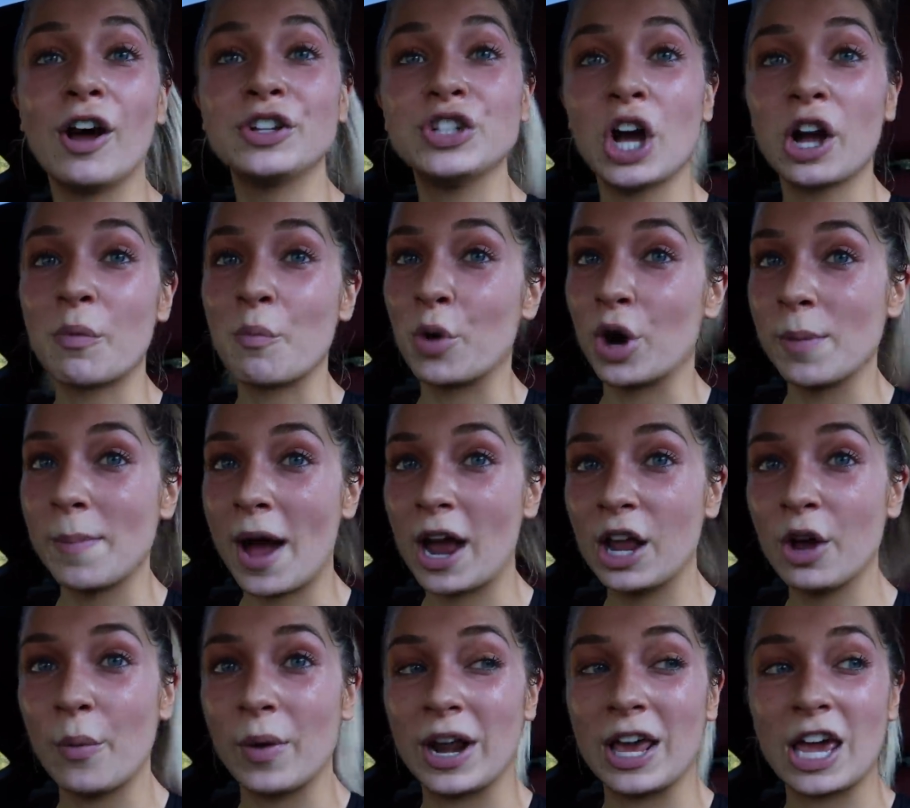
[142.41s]
I'll talk more about
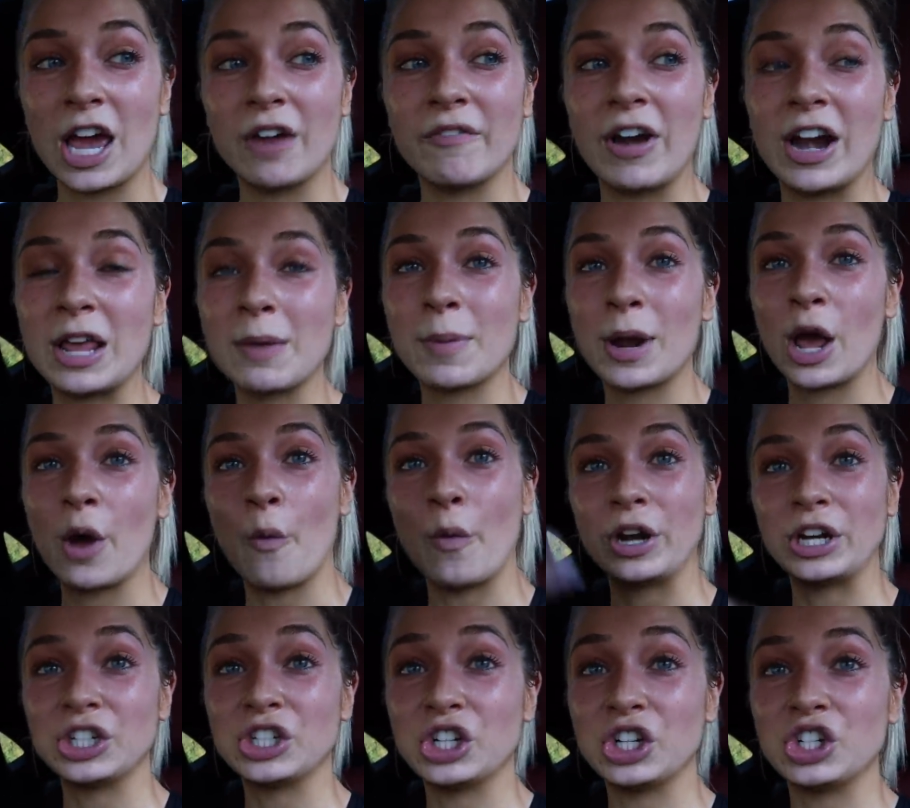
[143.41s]
it when I get ready, but I
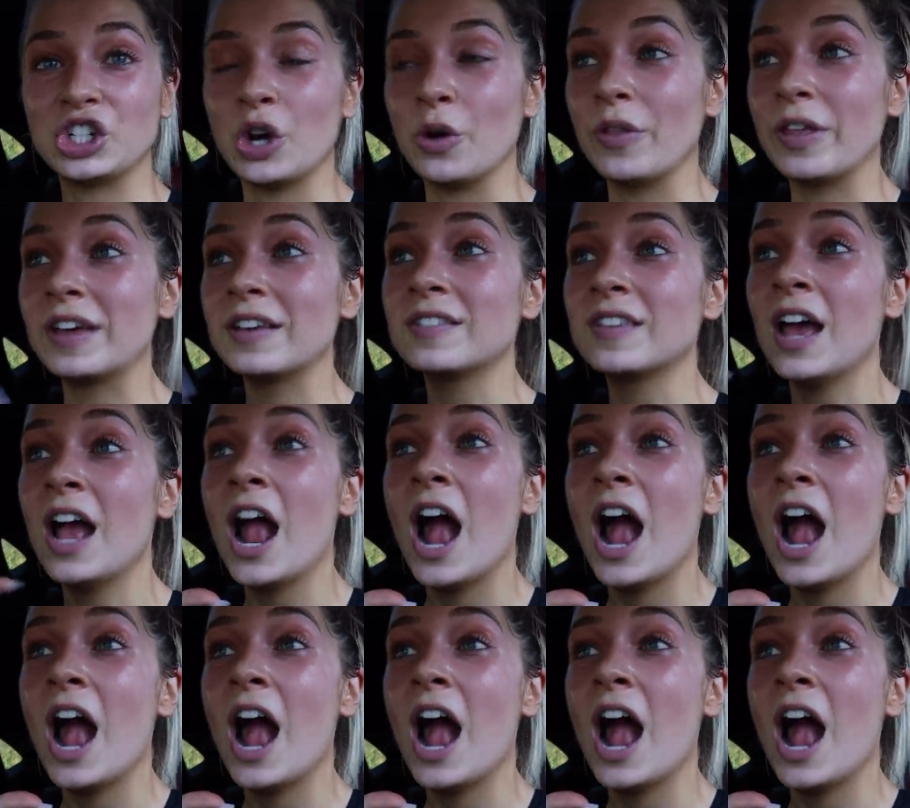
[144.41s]
wanted to just show this.